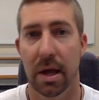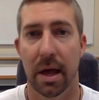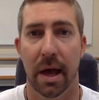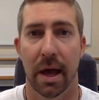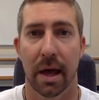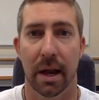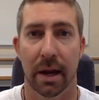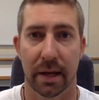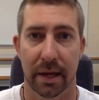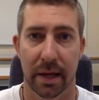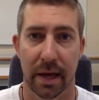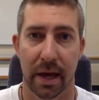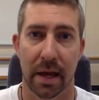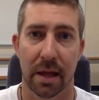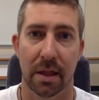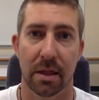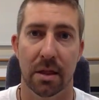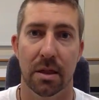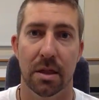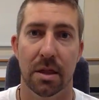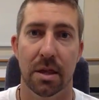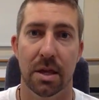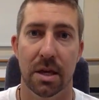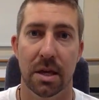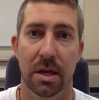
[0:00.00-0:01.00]
And
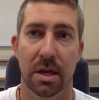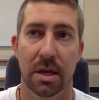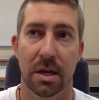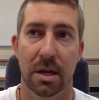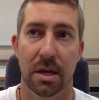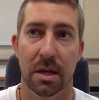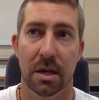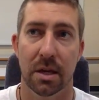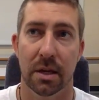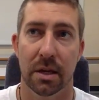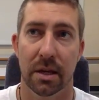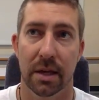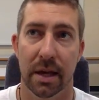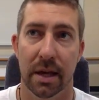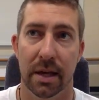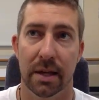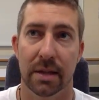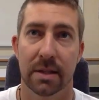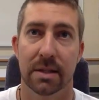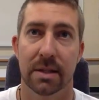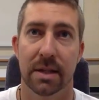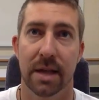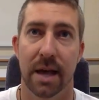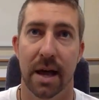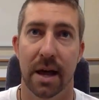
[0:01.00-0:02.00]
again, the
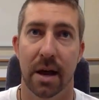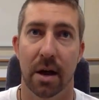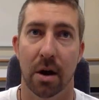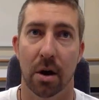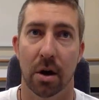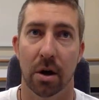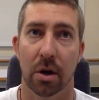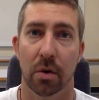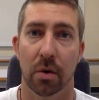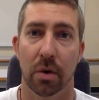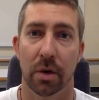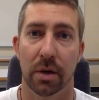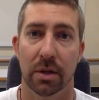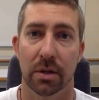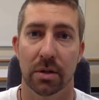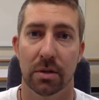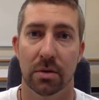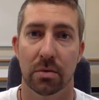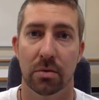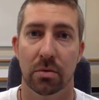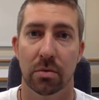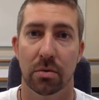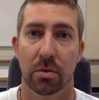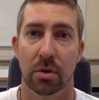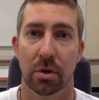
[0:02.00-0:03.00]
kids that are going
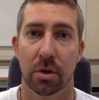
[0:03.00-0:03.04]
to